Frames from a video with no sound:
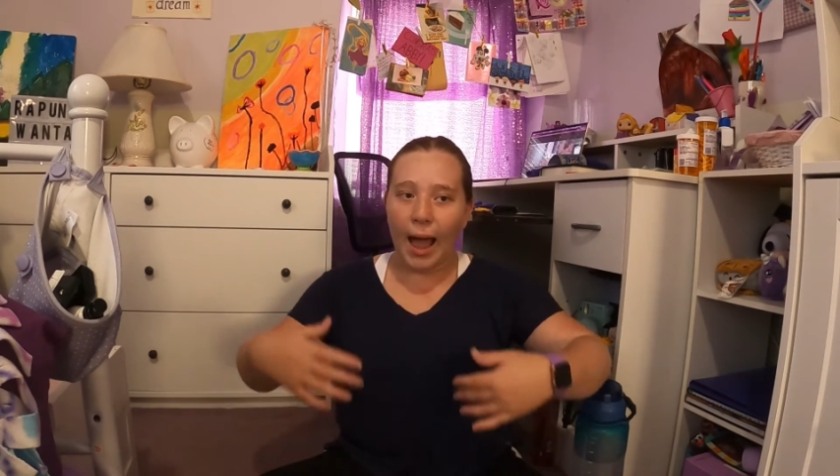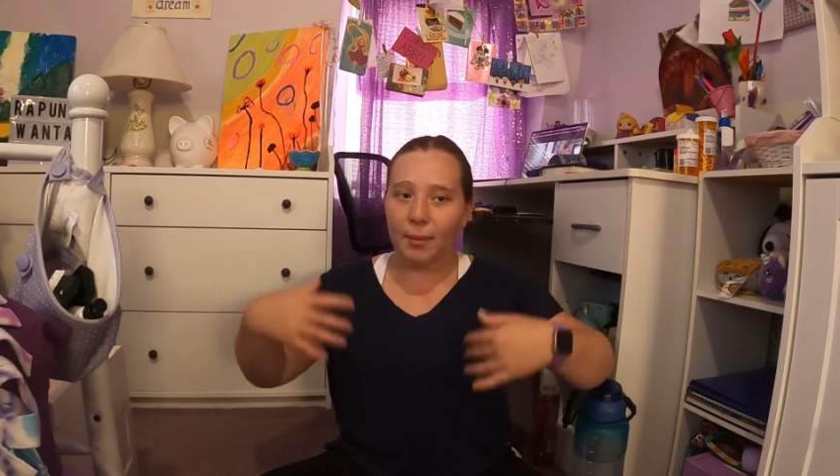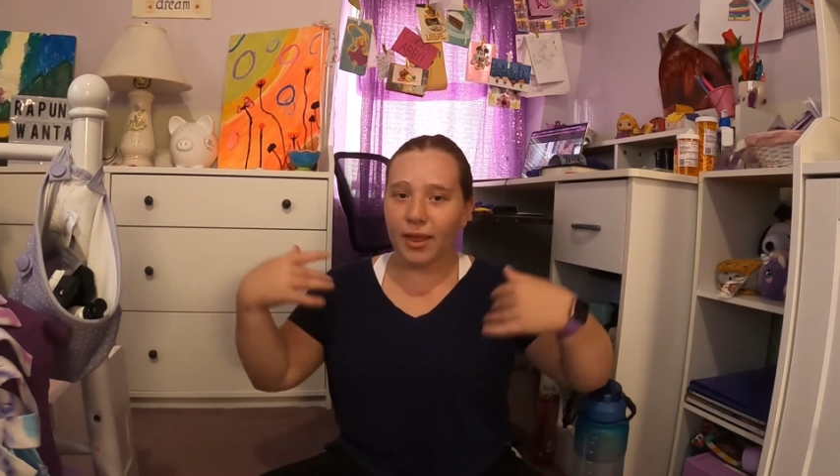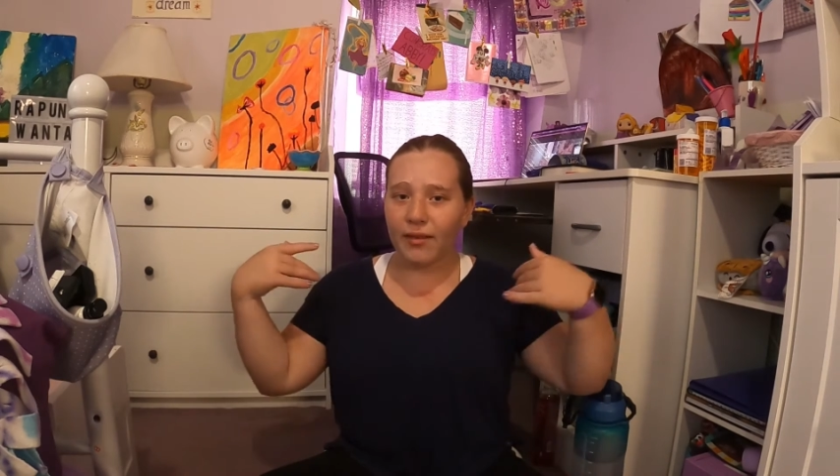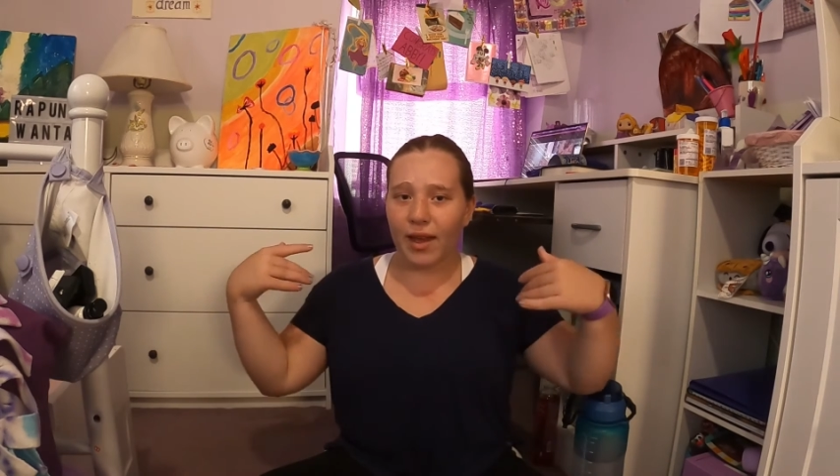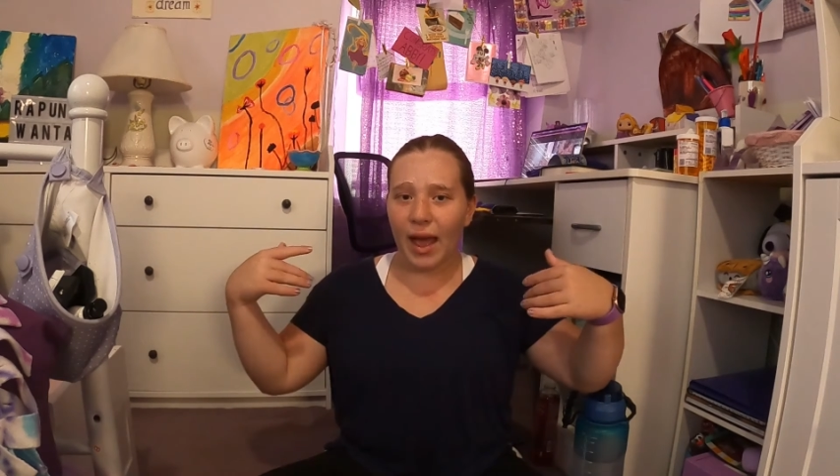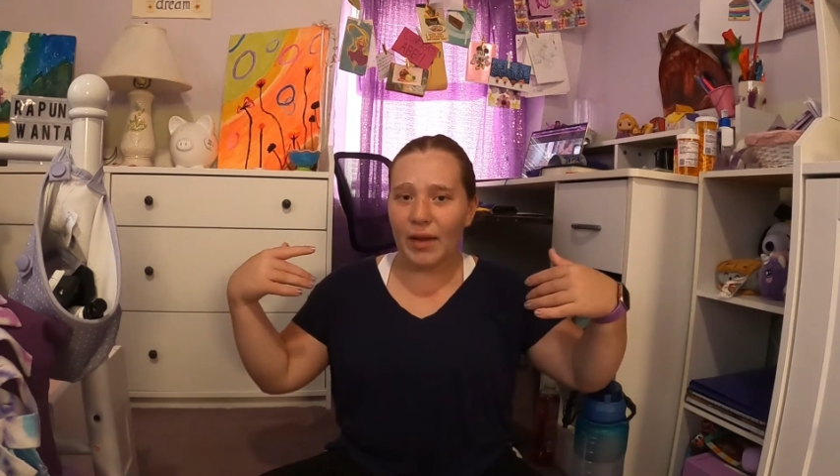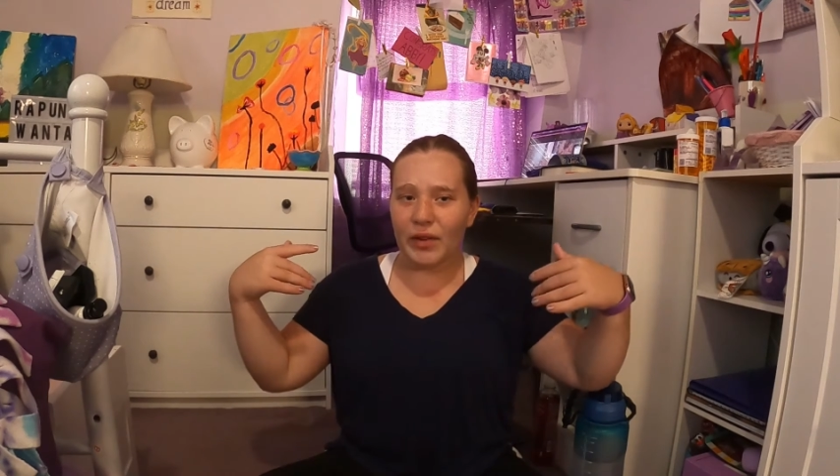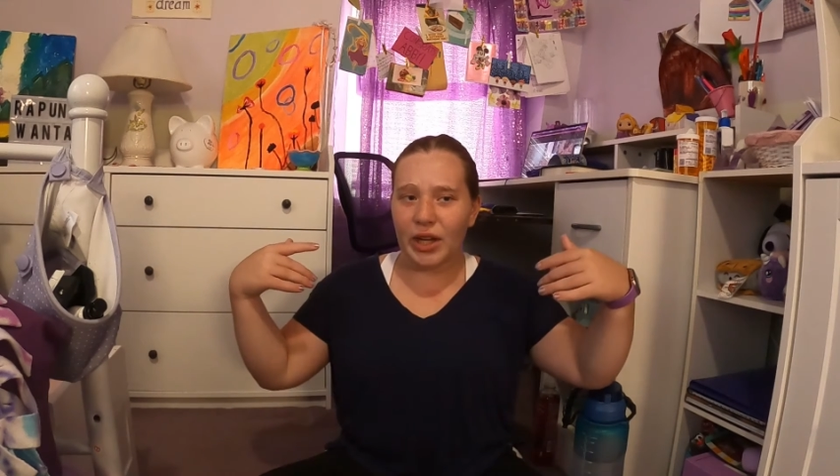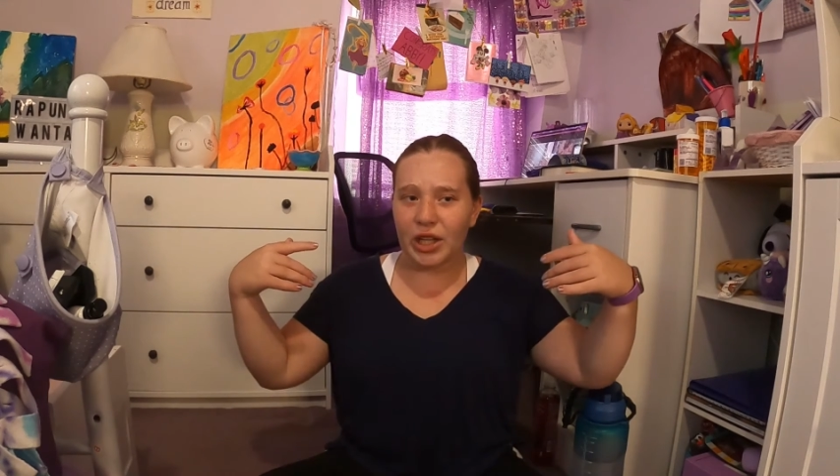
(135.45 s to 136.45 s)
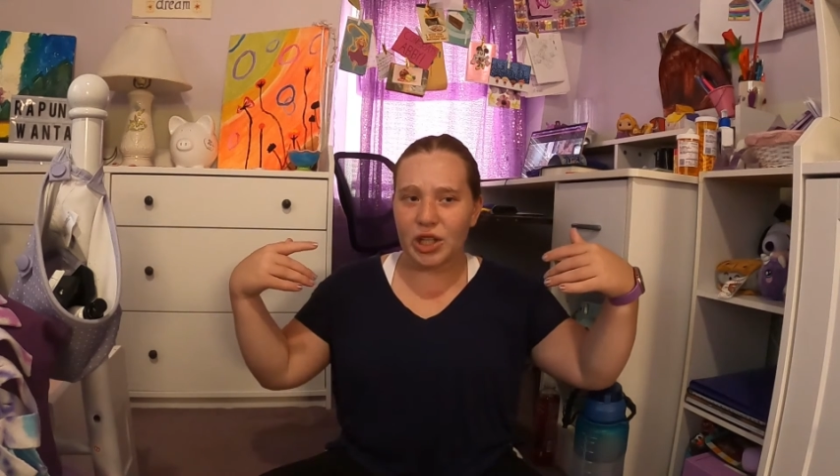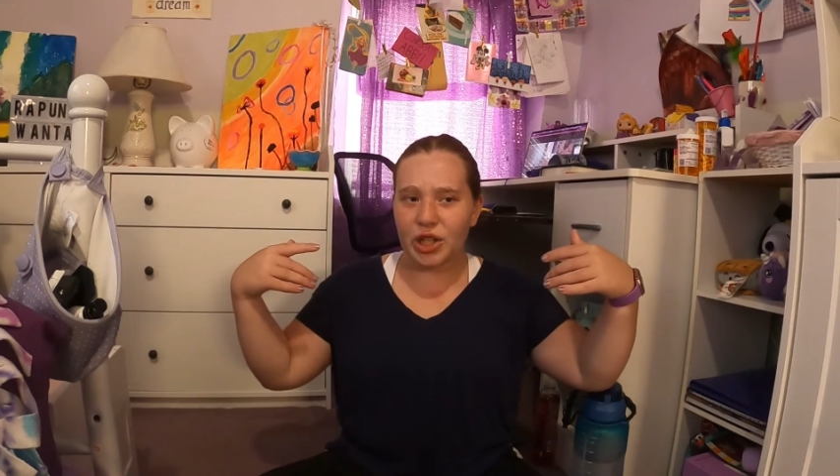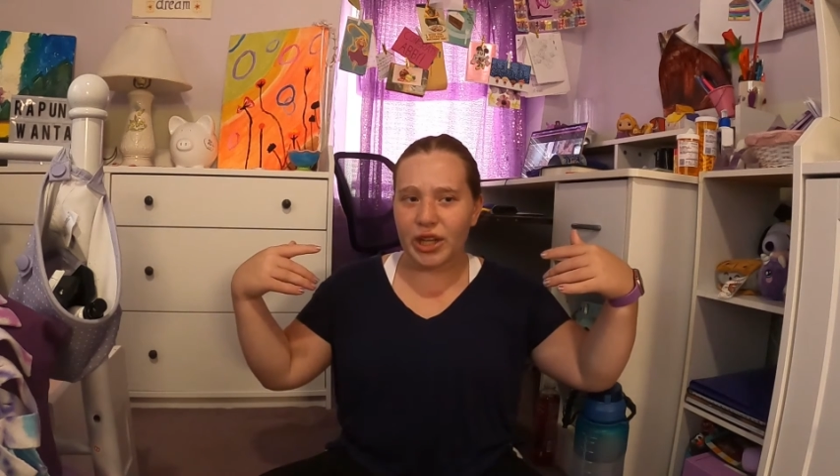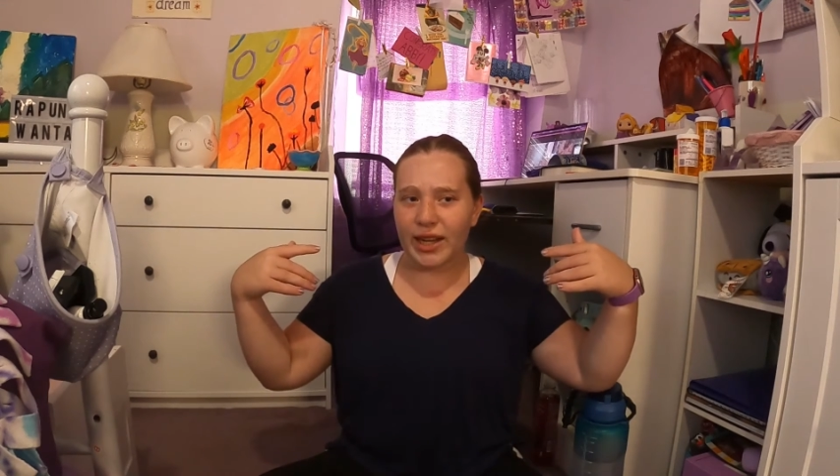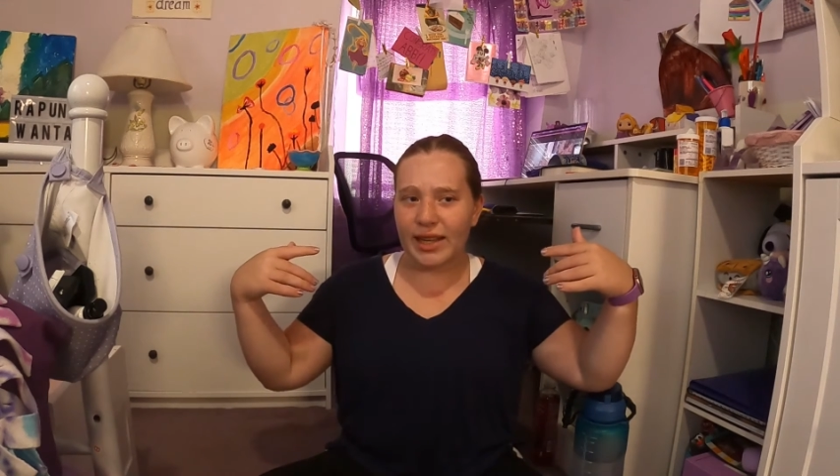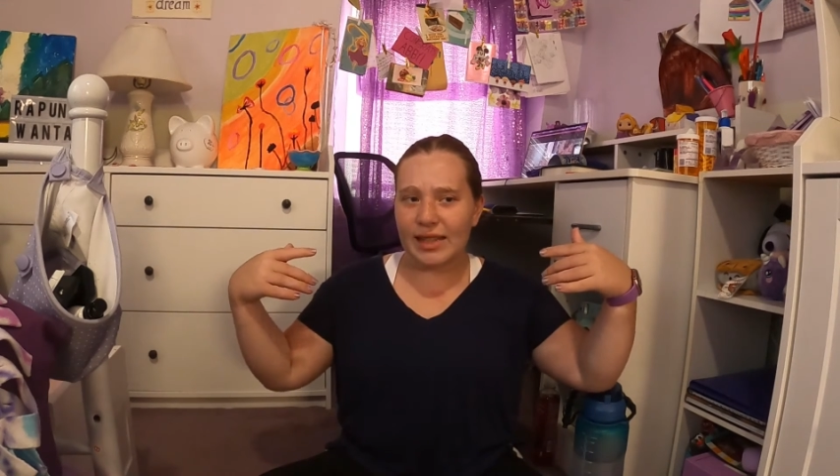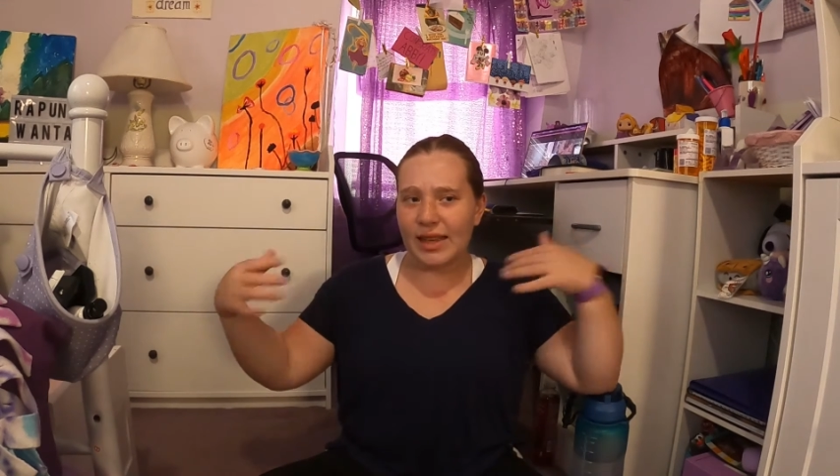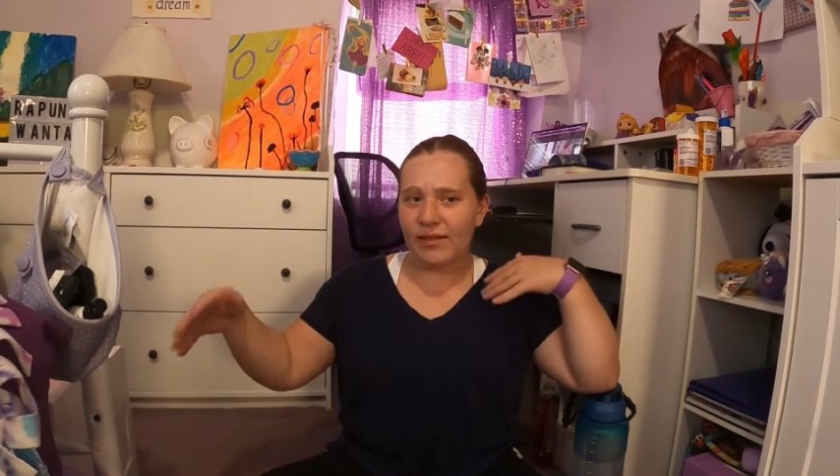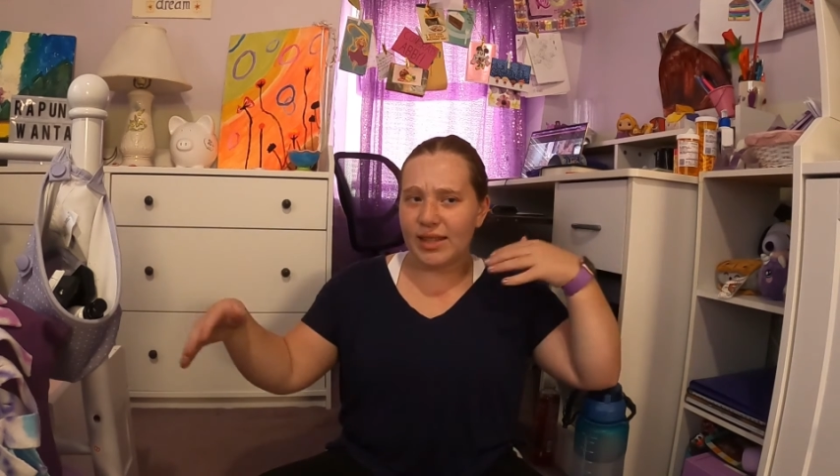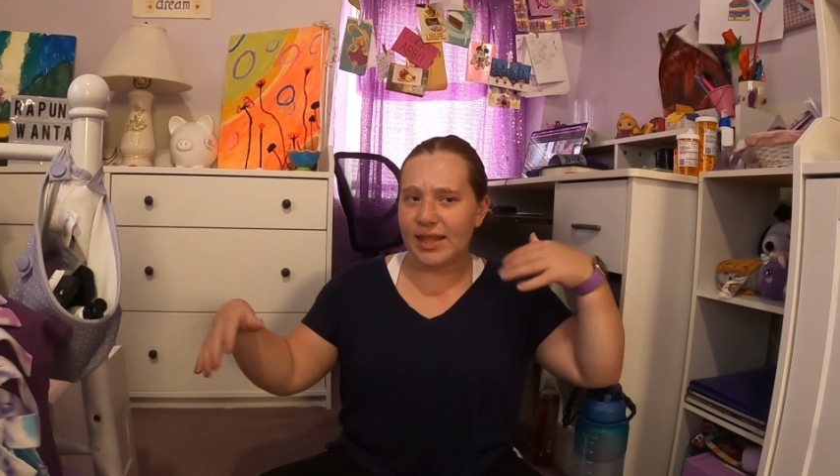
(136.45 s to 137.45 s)
I believe I have
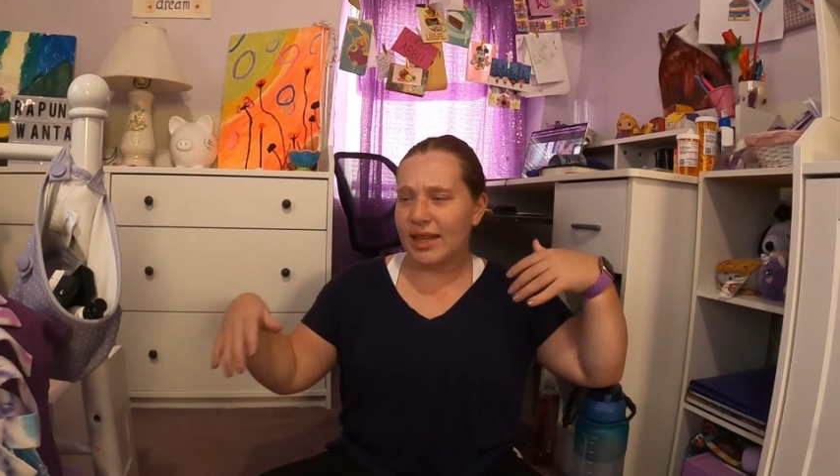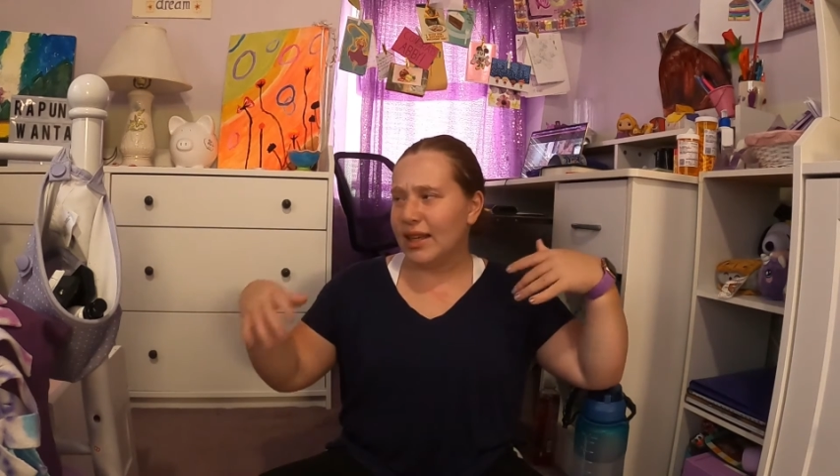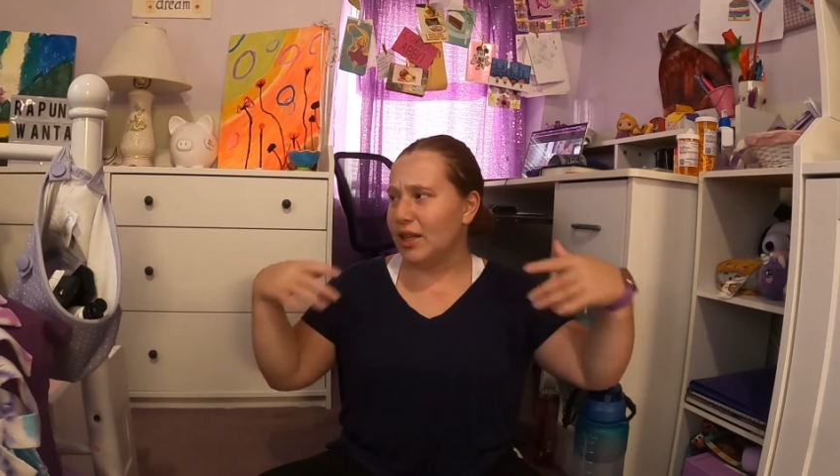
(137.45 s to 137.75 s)
117,